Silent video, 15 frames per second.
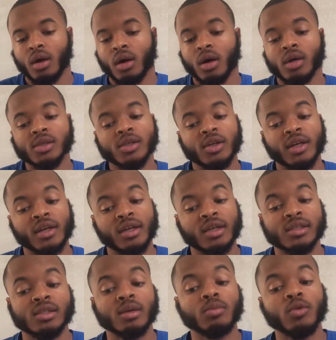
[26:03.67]
Also, they
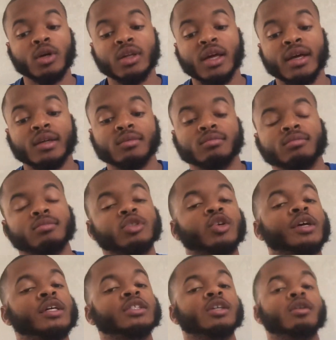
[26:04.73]
need someone like
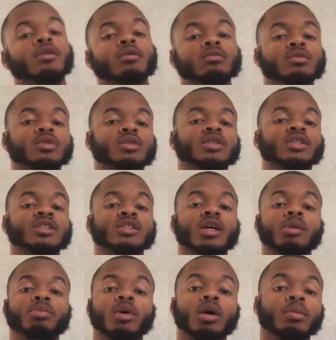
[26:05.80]
Trey Jones to
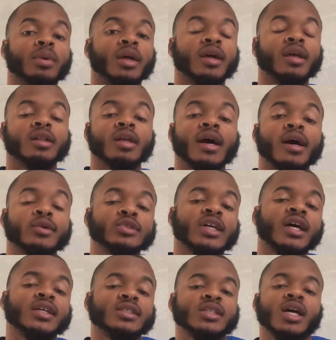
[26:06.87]
step up and hit the
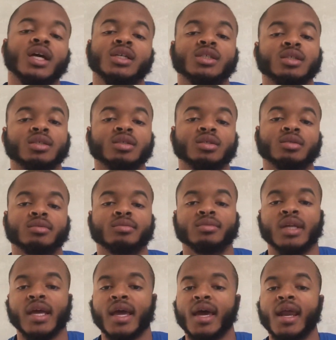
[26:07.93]
outside shots.
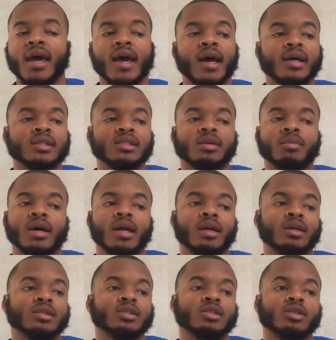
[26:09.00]
They got to have
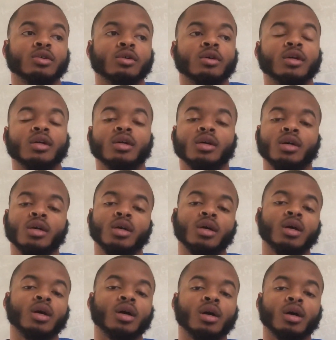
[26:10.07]
somebody else to do it.
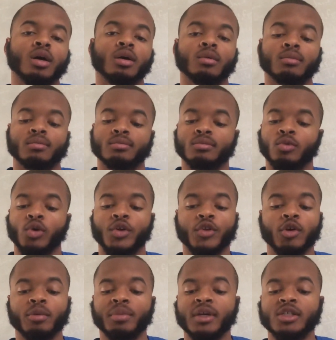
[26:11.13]

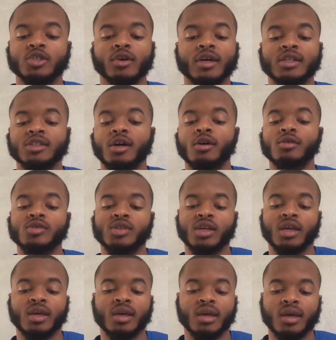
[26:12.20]
Whether it be Trey Jones
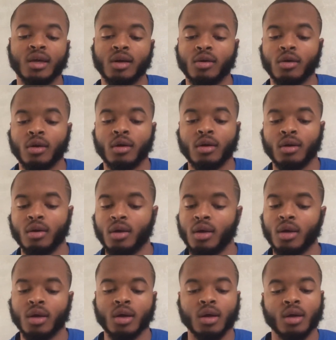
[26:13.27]
again or
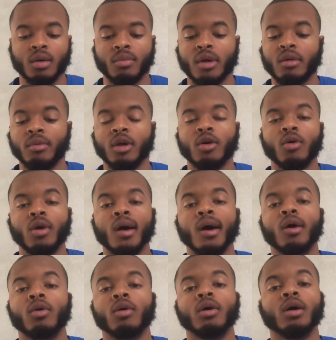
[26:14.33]
maybe
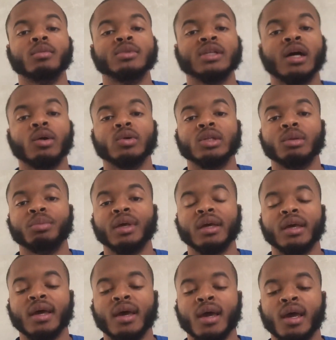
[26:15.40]
O'Connell comes out with a
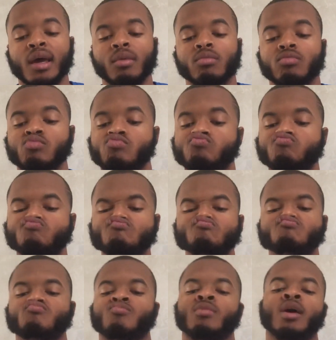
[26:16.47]
big game.
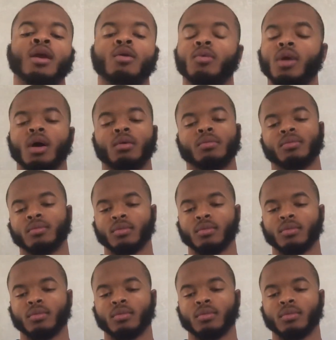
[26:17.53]
I don't know.